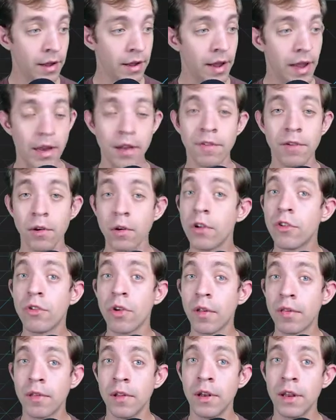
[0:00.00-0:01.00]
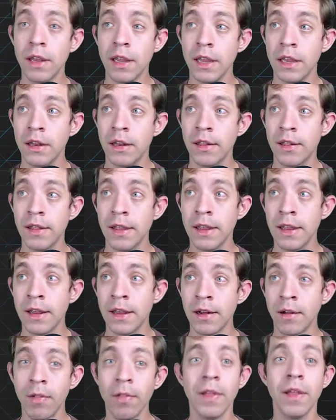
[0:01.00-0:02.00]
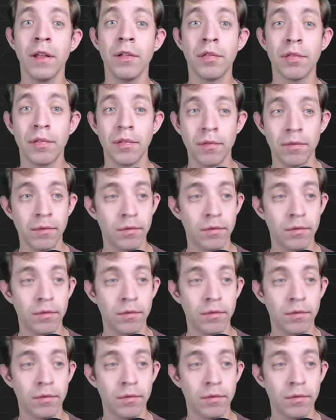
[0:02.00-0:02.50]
And if you're interested in the links